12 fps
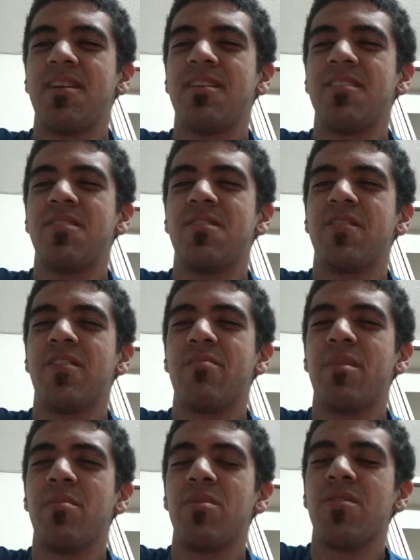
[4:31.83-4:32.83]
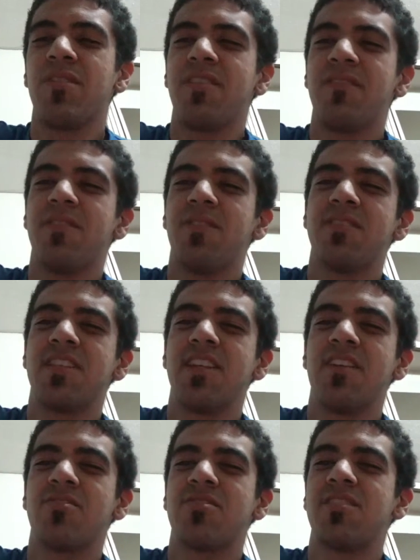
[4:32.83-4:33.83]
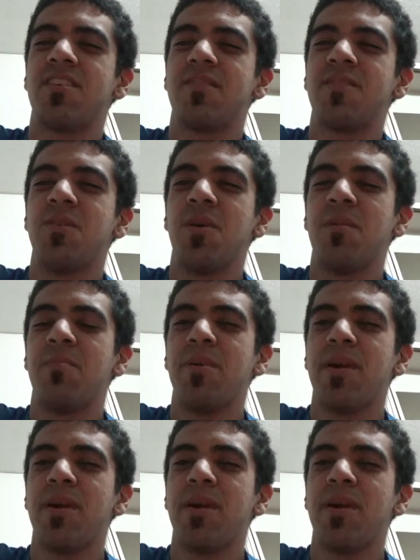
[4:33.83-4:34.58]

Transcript: I don't know if I remember if there was any other stuff to it,